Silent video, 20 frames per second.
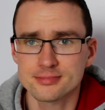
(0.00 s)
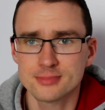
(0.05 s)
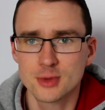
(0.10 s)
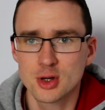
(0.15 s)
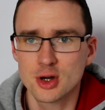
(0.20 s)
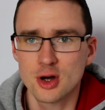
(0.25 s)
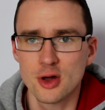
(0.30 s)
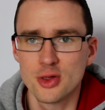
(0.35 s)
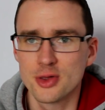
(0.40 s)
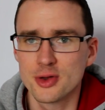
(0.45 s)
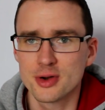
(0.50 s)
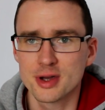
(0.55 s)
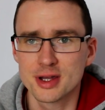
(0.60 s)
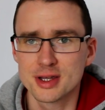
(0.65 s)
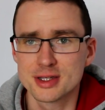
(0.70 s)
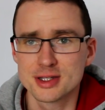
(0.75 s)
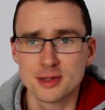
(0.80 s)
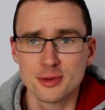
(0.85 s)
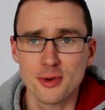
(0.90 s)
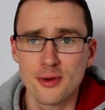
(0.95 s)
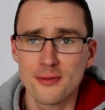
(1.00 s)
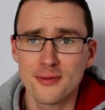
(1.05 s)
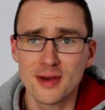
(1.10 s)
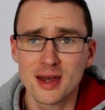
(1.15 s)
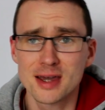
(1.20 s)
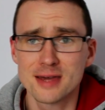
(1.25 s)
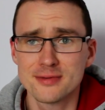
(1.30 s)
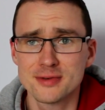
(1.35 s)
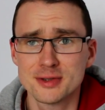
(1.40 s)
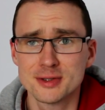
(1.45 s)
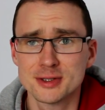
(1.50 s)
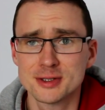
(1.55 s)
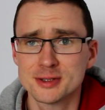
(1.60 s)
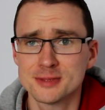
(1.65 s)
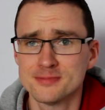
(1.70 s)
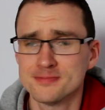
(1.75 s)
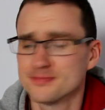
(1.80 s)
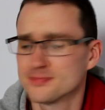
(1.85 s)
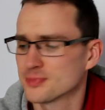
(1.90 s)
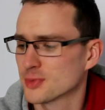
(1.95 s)
You can't knock it, there's no off
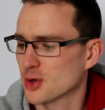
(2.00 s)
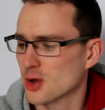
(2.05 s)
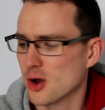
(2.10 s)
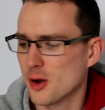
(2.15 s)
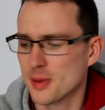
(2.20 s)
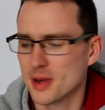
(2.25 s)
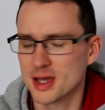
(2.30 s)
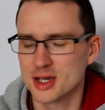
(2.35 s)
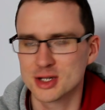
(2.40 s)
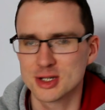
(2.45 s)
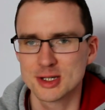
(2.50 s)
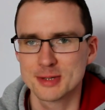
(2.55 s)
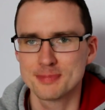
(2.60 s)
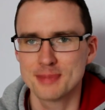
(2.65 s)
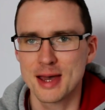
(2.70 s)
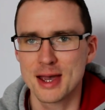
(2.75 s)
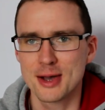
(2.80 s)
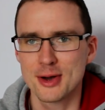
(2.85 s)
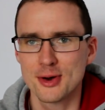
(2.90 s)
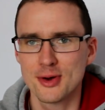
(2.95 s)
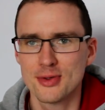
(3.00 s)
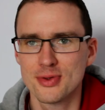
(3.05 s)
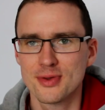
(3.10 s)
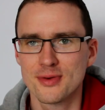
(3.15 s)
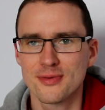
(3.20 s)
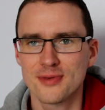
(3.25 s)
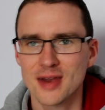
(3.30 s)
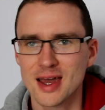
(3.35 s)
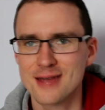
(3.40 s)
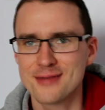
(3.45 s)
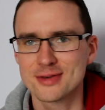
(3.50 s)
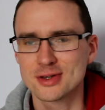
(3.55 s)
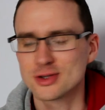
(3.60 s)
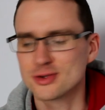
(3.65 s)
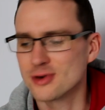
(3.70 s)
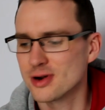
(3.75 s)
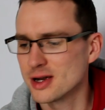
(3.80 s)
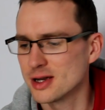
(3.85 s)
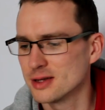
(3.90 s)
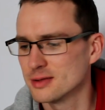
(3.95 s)
flavours. Carbonation's bang on, flavour's
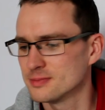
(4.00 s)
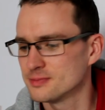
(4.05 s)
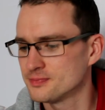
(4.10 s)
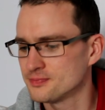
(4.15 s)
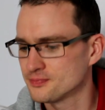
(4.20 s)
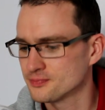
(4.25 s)
great.